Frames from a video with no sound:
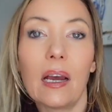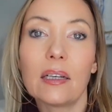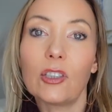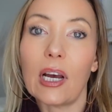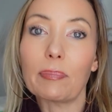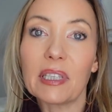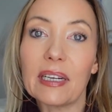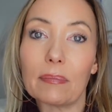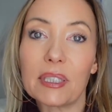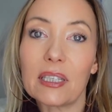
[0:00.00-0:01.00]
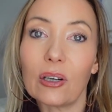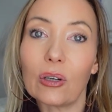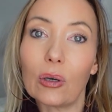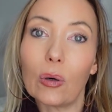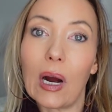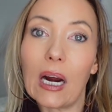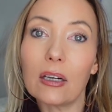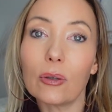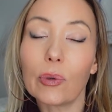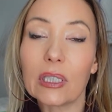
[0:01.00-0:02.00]
Chapped lips. So
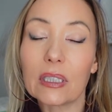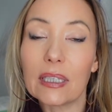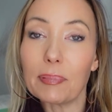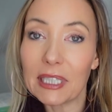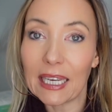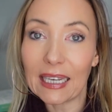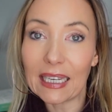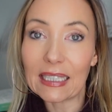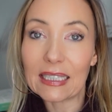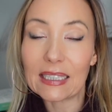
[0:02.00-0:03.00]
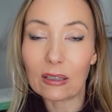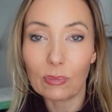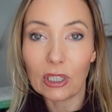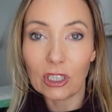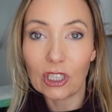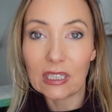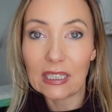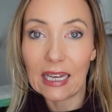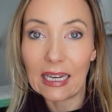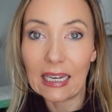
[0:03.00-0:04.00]
our lips can get sunburned just
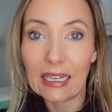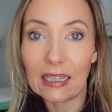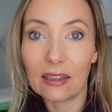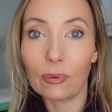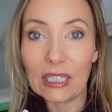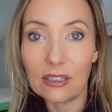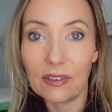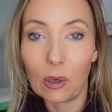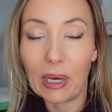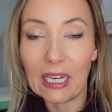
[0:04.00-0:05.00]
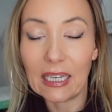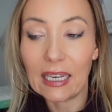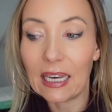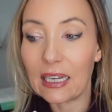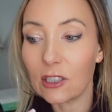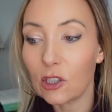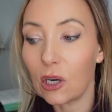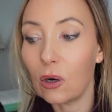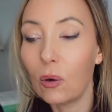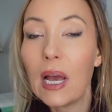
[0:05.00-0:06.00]
like the rest of our body can.
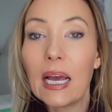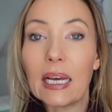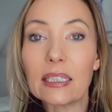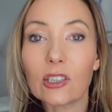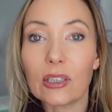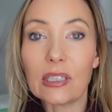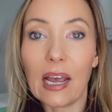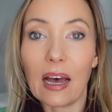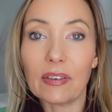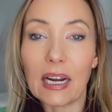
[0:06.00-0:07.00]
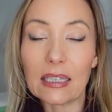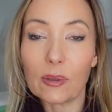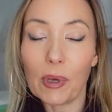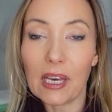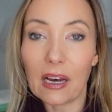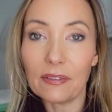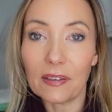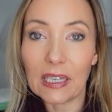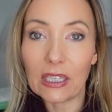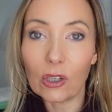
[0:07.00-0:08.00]
So it's good to have an SPF
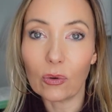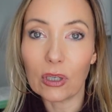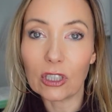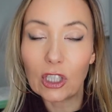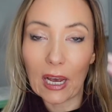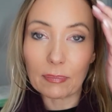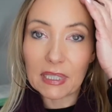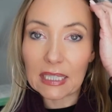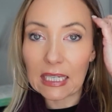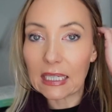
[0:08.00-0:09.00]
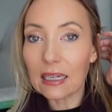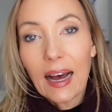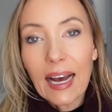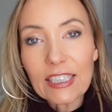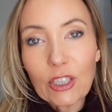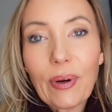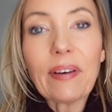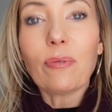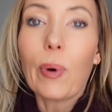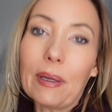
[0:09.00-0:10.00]
in your chapstick. I do
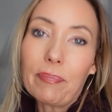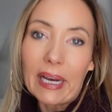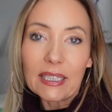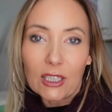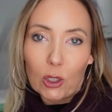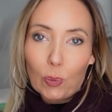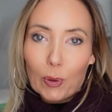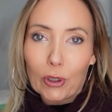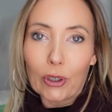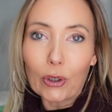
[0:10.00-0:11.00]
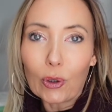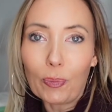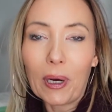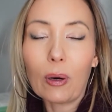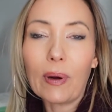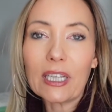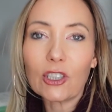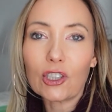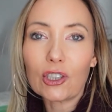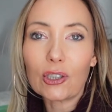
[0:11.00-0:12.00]
have one by Supergoop,
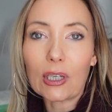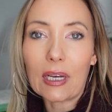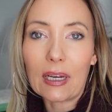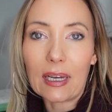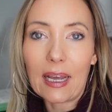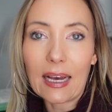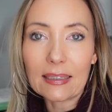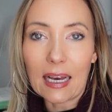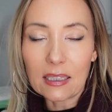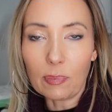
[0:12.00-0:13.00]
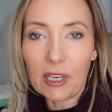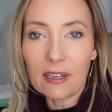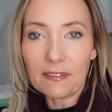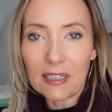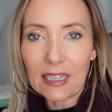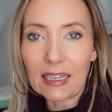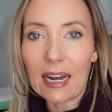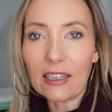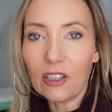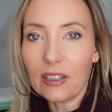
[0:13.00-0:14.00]
which has SPF in it.
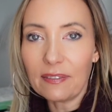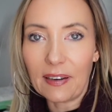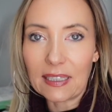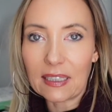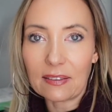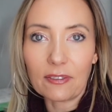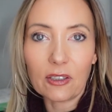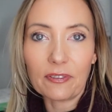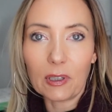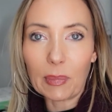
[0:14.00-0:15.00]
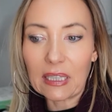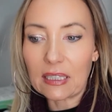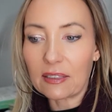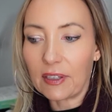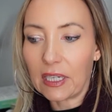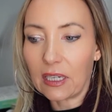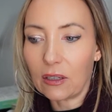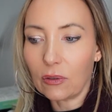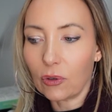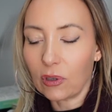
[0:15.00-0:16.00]
I couldn't find it for filming this
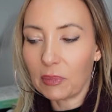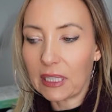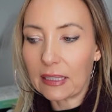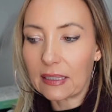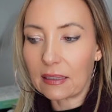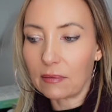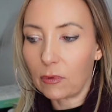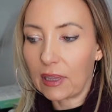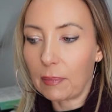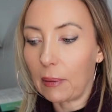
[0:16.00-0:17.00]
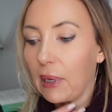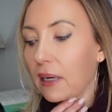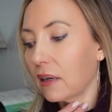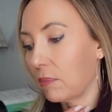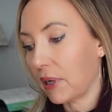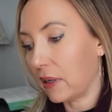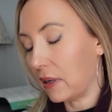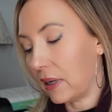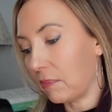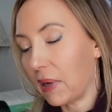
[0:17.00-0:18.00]
video. Normally it's in with my makeup, but
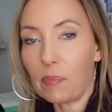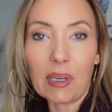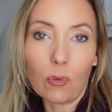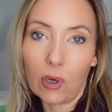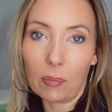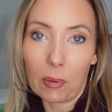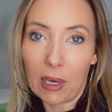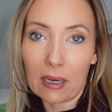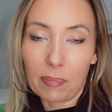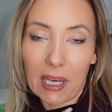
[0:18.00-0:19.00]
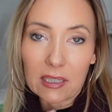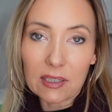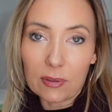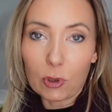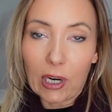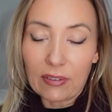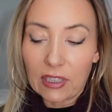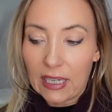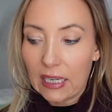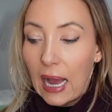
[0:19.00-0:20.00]
it might be in one of my backpacks from
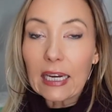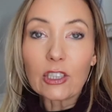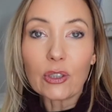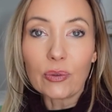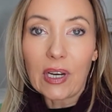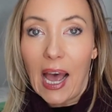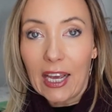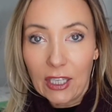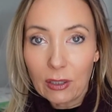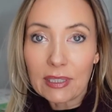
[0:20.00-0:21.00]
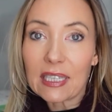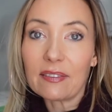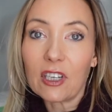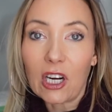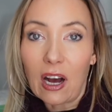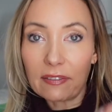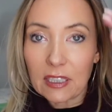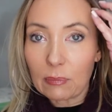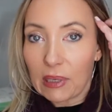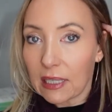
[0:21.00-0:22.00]
traveling. I do not use it very
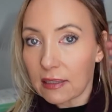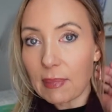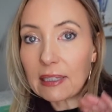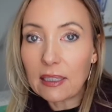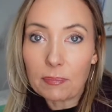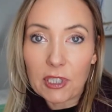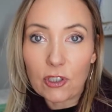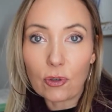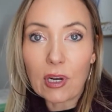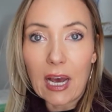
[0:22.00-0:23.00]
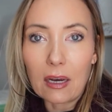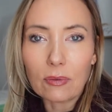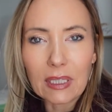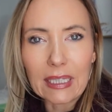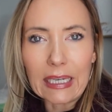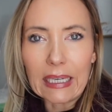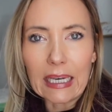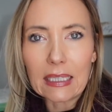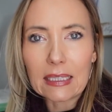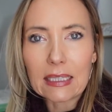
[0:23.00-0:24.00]
often because my lips do not really
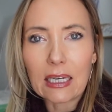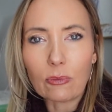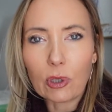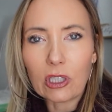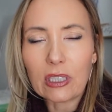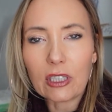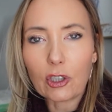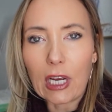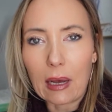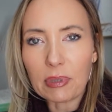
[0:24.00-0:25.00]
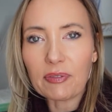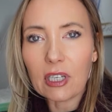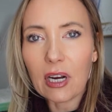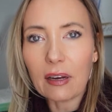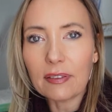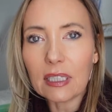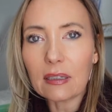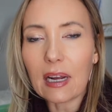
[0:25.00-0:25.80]
get sunburned and chapped very often.